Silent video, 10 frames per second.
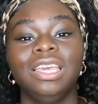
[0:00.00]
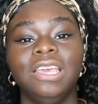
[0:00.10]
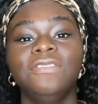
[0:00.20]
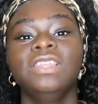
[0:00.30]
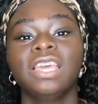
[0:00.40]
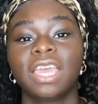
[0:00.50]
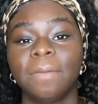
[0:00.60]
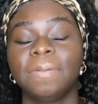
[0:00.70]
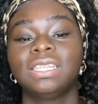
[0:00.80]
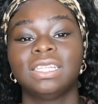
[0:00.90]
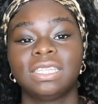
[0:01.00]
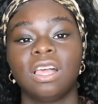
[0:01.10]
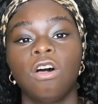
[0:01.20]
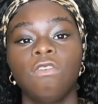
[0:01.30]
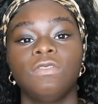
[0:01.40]
Even the campus
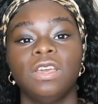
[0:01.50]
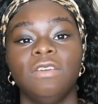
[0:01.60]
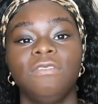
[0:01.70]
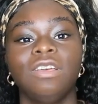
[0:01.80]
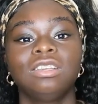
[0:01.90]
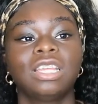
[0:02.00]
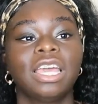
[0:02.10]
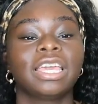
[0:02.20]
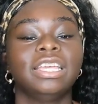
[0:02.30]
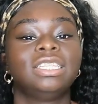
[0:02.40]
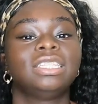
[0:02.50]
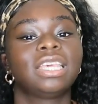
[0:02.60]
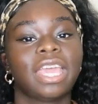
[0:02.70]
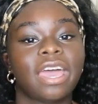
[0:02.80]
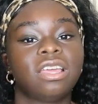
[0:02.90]
itself, it feels like it's
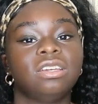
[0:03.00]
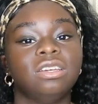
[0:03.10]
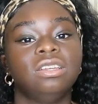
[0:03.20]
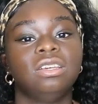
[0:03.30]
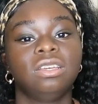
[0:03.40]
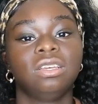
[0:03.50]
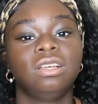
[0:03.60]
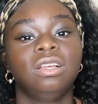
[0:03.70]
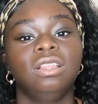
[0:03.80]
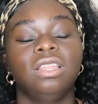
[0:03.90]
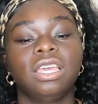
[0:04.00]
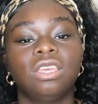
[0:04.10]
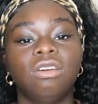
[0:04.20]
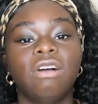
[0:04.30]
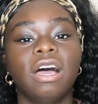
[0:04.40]
scattered. Like,
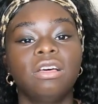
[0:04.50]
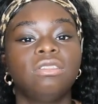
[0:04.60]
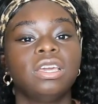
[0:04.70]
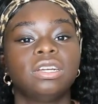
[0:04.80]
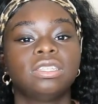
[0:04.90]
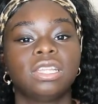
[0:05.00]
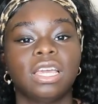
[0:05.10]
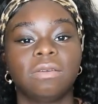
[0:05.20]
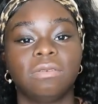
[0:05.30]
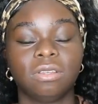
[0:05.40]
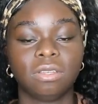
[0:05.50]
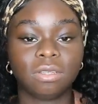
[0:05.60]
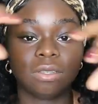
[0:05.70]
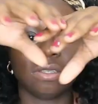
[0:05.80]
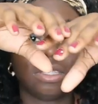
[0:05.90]
you know how there's, like,
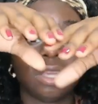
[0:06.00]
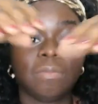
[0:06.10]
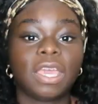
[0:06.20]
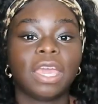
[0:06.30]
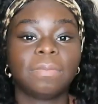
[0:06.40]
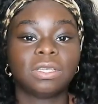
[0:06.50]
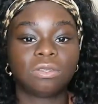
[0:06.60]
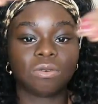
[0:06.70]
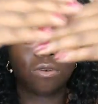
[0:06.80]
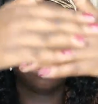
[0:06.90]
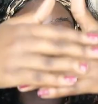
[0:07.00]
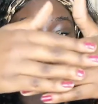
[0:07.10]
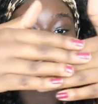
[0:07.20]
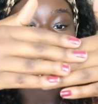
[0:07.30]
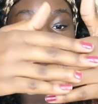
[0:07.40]
some campuses
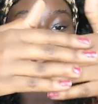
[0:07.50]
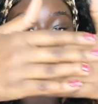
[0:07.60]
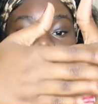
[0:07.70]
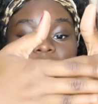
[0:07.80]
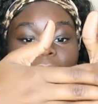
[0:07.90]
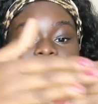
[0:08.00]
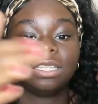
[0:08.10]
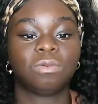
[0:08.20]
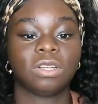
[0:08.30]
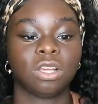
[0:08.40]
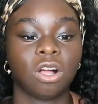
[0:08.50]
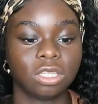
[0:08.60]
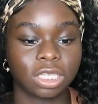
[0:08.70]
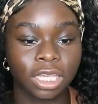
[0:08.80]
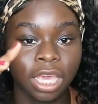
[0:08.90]
where it's
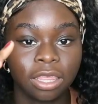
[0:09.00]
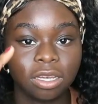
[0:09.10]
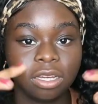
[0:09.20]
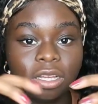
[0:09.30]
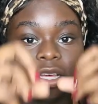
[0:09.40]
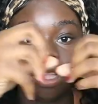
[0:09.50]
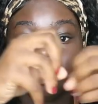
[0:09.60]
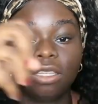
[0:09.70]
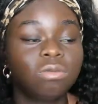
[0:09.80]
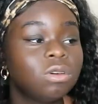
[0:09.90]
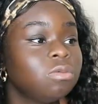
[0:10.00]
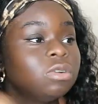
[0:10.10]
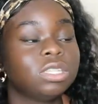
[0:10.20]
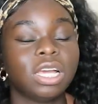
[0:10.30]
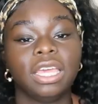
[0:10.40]
all together? This one
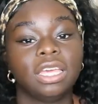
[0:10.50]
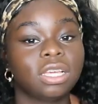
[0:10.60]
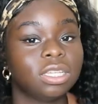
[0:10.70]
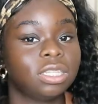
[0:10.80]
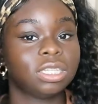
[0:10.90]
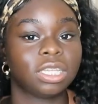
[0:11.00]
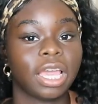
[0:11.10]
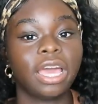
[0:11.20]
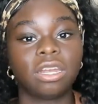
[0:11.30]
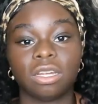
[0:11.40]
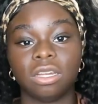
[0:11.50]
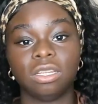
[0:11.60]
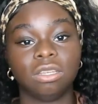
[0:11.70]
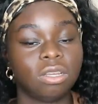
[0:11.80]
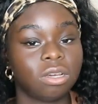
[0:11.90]
was, like,
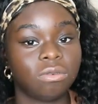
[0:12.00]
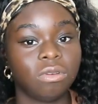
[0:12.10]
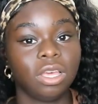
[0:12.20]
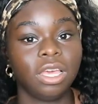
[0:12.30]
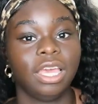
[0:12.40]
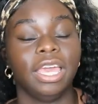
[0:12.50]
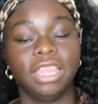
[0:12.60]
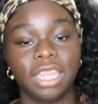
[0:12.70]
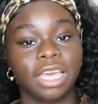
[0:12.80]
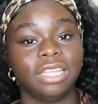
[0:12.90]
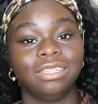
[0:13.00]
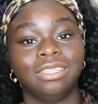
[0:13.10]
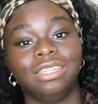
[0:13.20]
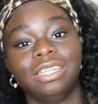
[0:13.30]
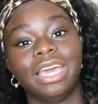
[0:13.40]
scattered, you know? And
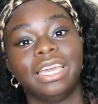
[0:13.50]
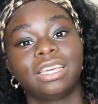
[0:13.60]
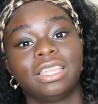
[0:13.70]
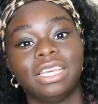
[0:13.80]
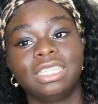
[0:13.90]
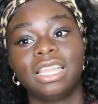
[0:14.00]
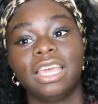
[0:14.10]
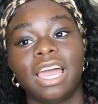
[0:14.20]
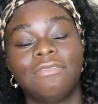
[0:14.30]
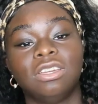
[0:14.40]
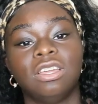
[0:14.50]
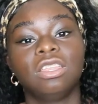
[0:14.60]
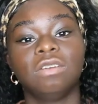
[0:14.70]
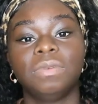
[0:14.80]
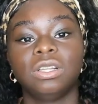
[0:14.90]
then, like, they said they have
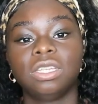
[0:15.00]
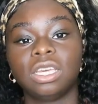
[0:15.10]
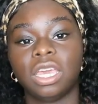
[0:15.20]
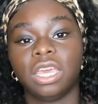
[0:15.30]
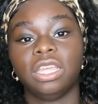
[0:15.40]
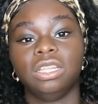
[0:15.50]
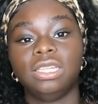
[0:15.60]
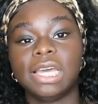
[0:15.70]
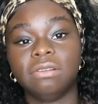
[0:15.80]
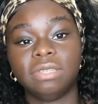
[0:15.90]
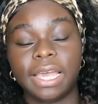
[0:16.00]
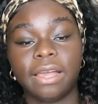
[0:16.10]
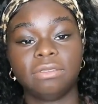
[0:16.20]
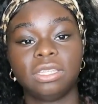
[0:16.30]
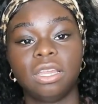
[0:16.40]
another building in
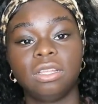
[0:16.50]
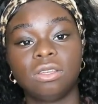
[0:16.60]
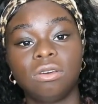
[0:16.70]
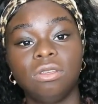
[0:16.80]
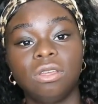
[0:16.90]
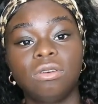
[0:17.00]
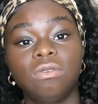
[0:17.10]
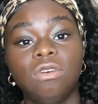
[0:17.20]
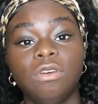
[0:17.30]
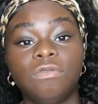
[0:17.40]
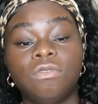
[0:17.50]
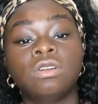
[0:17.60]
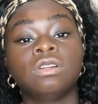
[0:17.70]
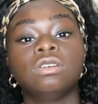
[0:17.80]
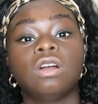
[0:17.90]
downtown San Antonio
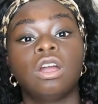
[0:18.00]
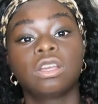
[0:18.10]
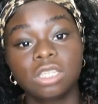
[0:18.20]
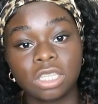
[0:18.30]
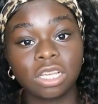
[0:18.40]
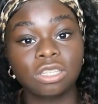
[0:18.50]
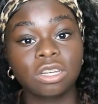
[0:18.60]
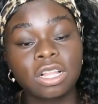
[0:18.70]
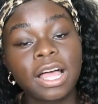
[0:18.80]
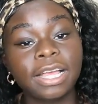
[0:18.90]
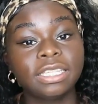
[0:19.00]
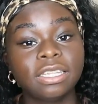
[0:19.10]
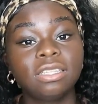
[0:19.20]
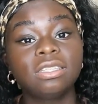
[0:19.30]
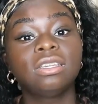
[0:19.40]
for architecture
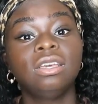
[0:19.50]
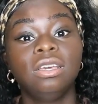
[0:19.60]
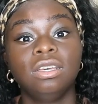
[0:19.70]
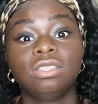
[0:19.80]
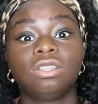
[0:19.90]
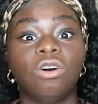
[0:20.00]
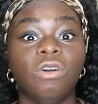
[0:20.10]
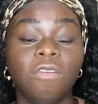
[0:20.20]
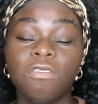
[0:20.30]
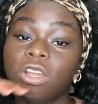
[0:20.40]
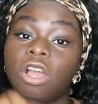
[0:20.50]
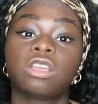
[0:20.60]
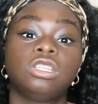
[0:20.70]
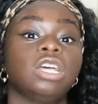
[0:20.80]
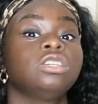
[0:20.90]
classes. So if you're in
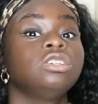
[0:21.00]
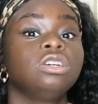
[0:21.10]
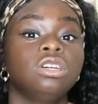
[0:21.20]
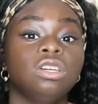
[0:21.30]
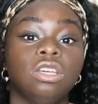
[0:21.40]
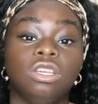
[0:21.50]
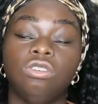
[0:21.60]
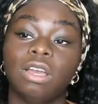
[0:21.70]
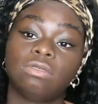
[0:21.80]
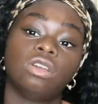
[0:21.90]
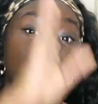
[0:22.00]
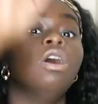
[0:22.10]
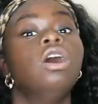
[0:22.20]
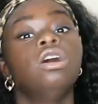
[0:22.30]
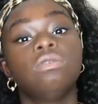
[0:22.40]
architecture, you have to go
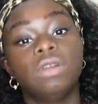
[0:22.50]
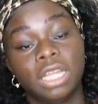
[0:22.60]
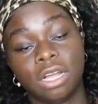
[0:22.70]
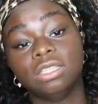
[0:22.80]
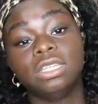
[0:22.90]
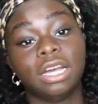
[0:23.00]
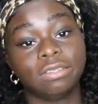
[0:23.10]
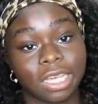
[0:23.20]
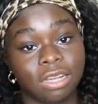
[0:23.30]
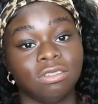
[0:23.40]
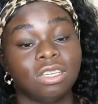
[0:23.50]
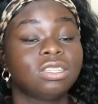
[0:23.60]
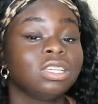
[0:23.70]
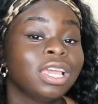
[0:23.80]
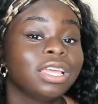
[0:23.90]
all the way down to downtown
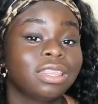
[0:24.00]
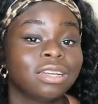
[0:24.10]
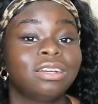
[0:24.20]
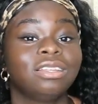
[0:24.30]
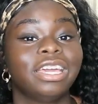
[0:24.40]
just to get there.